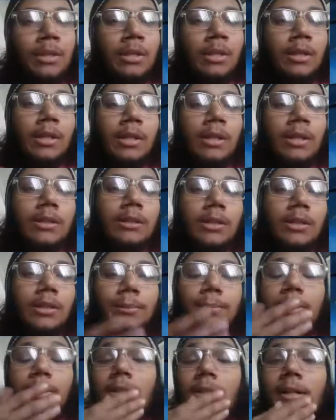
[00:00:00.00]
It's gonna
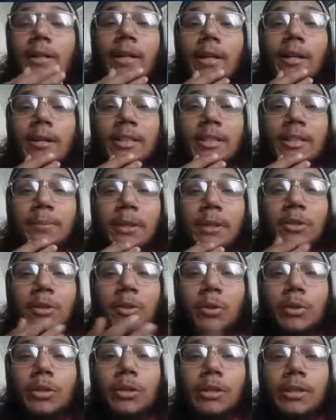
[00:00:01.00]
be an
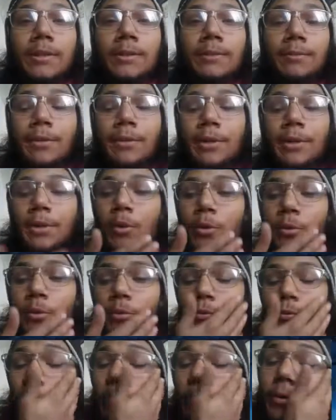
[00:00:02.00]
explanatory video
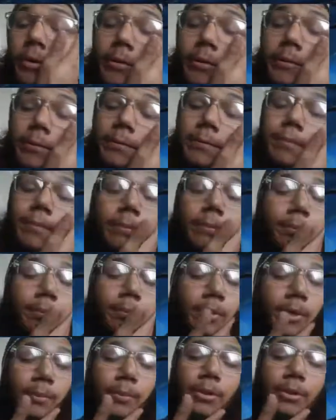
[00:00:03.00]
for
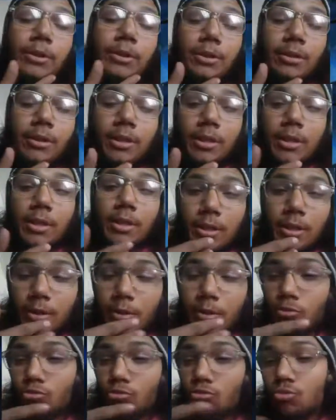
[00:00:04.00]
pretty much the
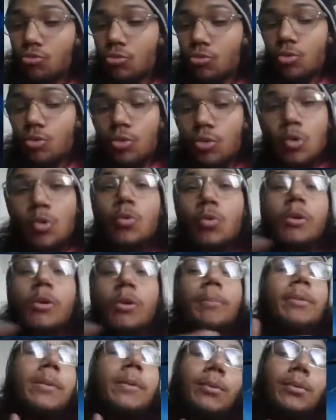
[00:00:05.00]
newer
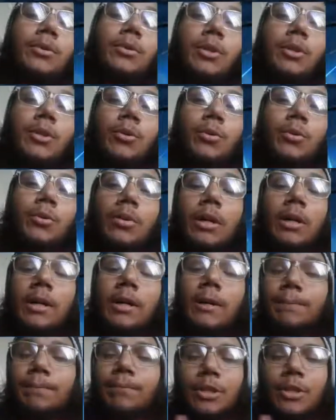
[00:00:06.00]
people to
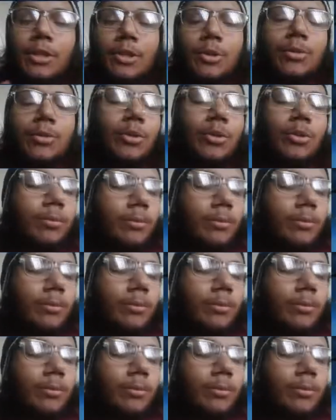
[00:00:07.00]
YouTube,